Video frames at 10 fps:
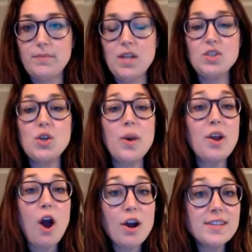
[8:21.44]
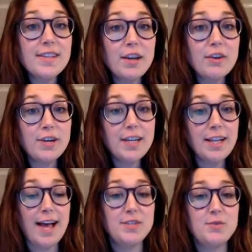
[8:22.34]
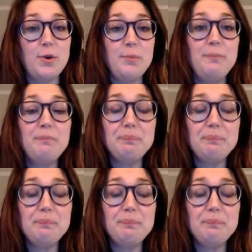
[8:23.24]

So in our second grade classroom,